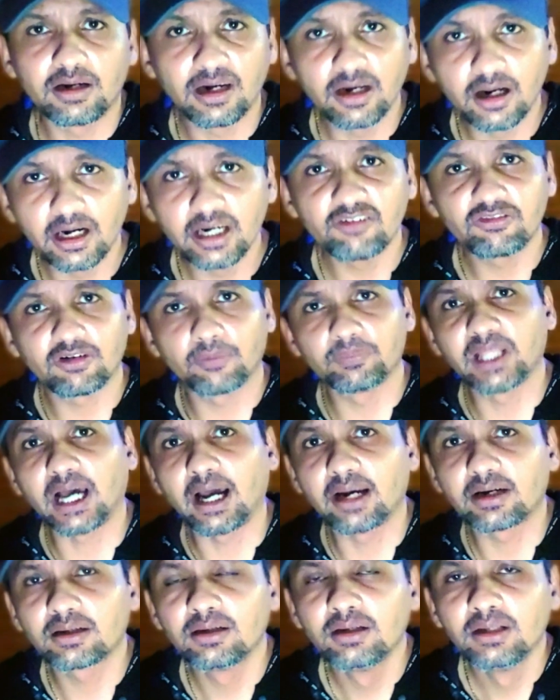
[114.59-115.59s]
learning from
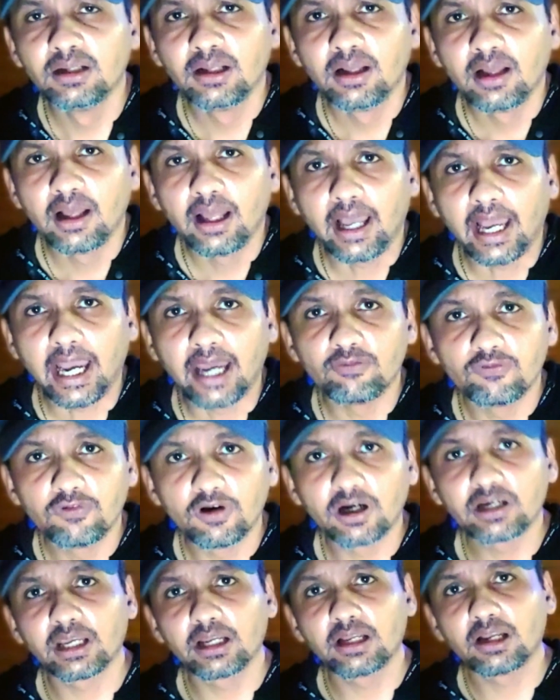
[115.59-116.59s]
that, and
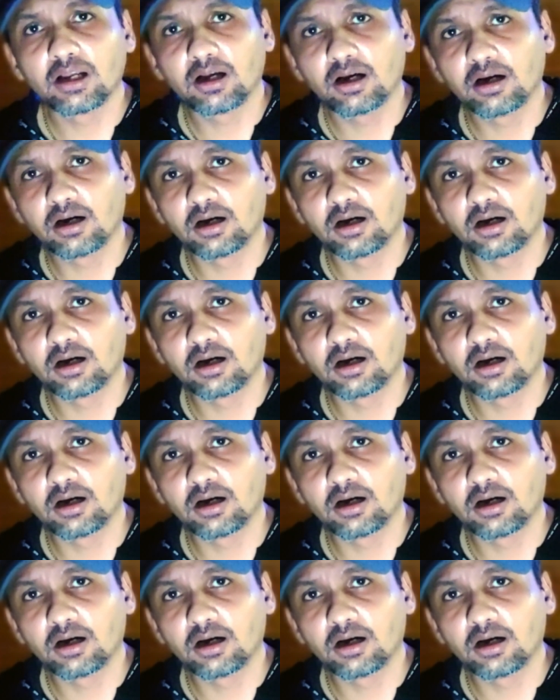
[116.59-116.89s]
working